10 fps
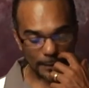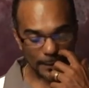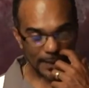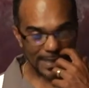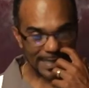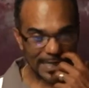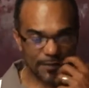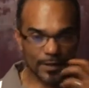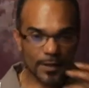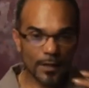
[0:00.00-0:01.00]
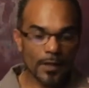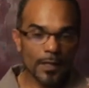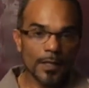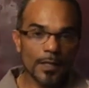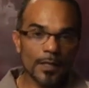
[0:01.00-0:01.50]
be given
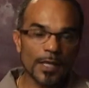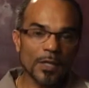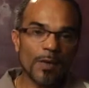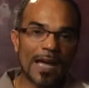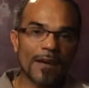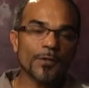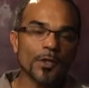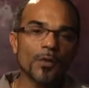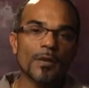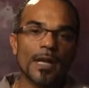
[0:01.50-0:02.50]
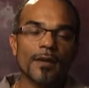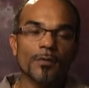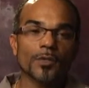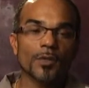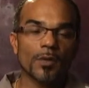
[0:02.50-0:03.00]
that you have to do it
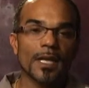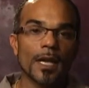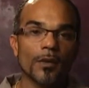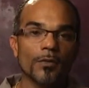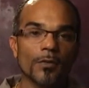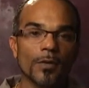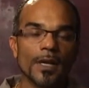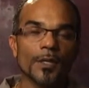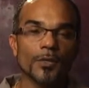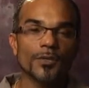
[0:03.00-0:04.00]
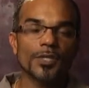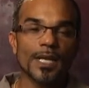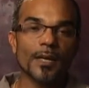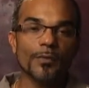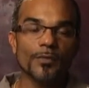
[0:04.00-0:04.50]
ever so careful, and you
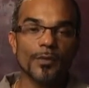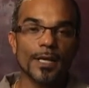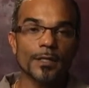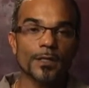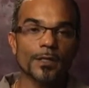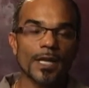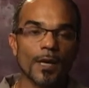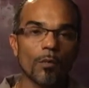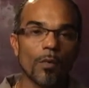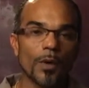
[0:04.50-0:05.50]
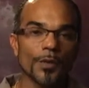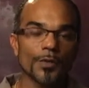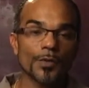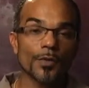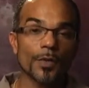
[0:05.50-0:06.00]
set up phrases and words
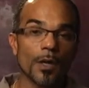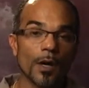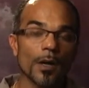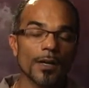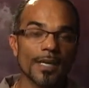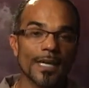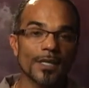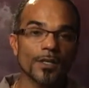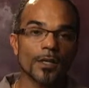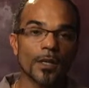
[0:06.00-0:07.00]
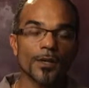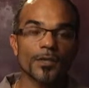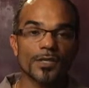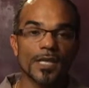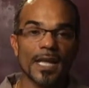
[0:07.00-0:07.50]
so that a congregation
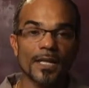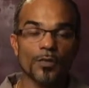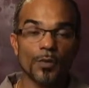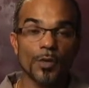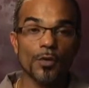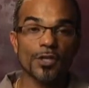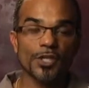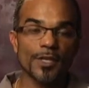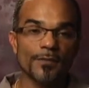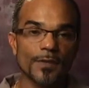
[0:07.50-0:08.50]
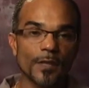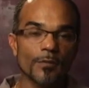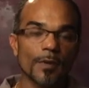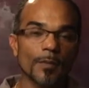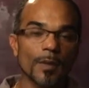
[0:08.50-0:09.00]
understands when you are shifting
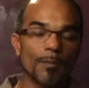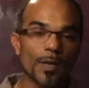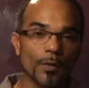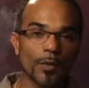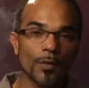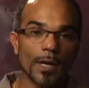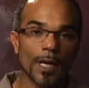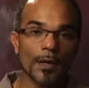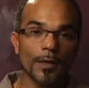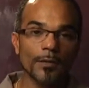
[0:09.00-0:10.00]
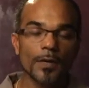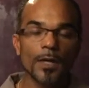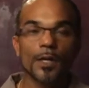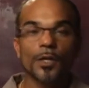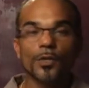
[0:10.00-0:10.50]
from the biblical narrative
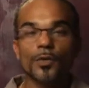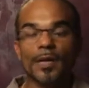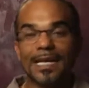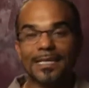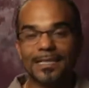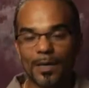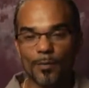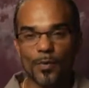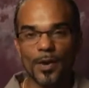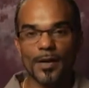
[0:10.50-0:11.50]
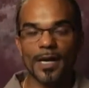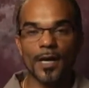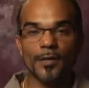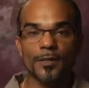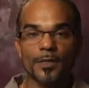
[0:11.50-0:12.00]
to a contemporary
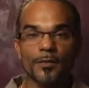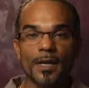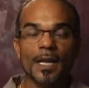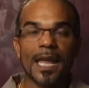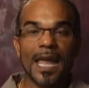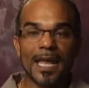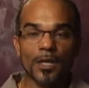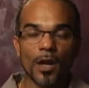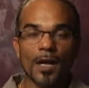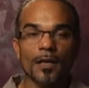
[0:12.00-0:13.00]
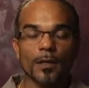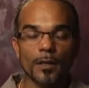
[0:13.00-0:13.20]
narrative and not